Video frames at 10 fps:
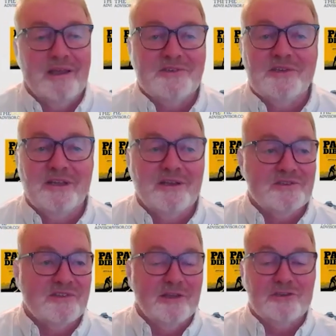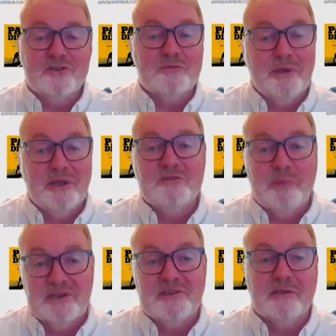Yes, it is. And that just means
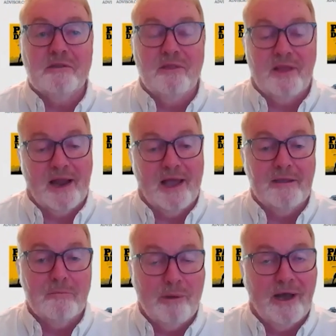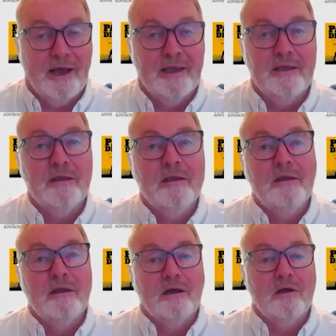basically that I can buy
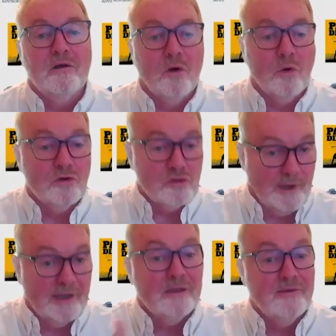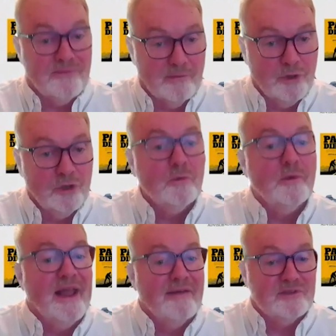gold directly from you
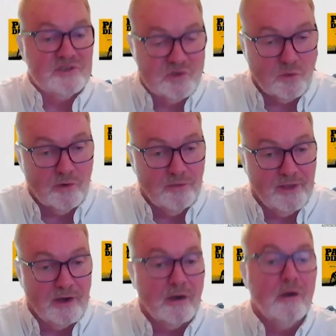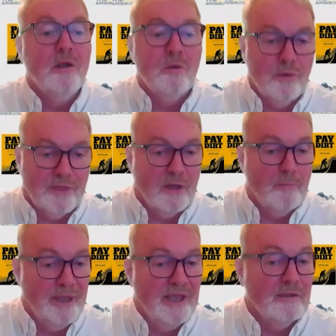and have it stored there
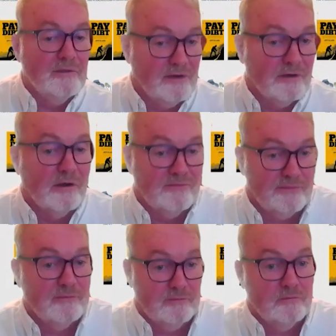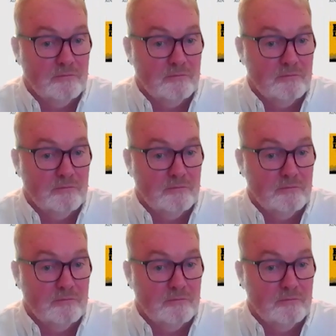without paying a tariff.